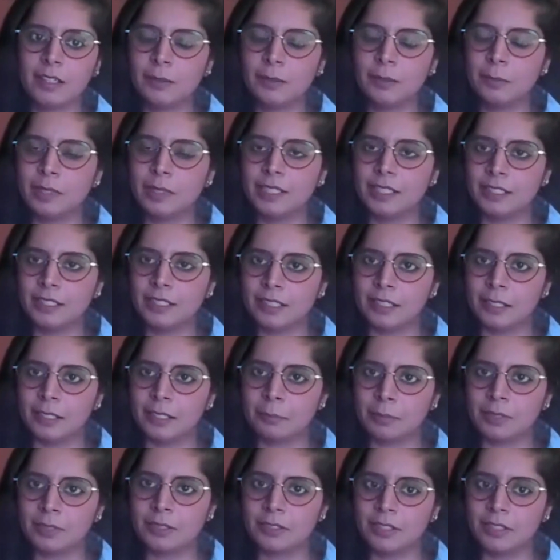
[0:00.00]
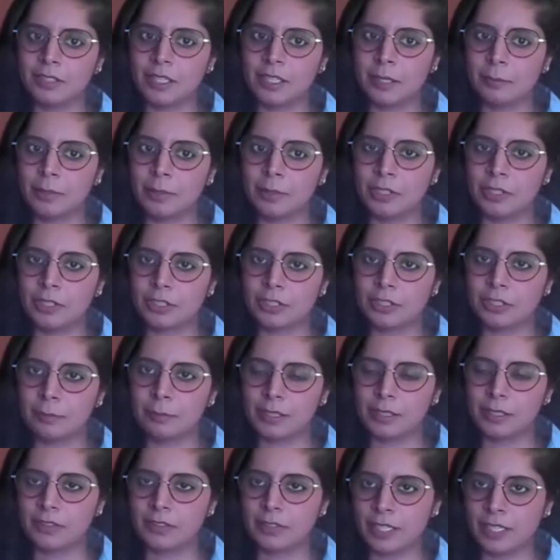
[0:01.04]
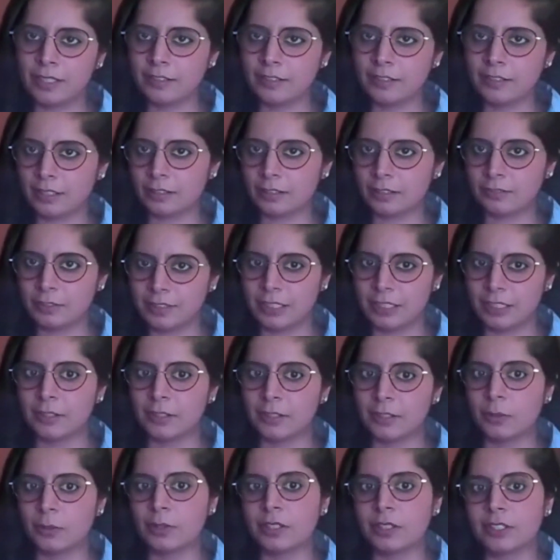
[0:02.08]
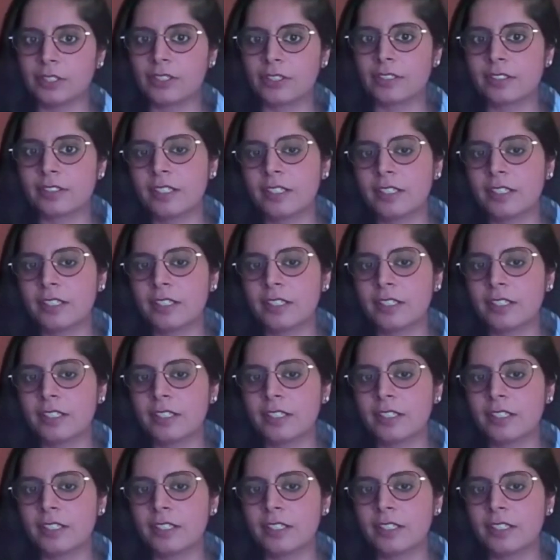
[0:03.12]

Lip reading: we can enable collaboration among the right set of stakeholders,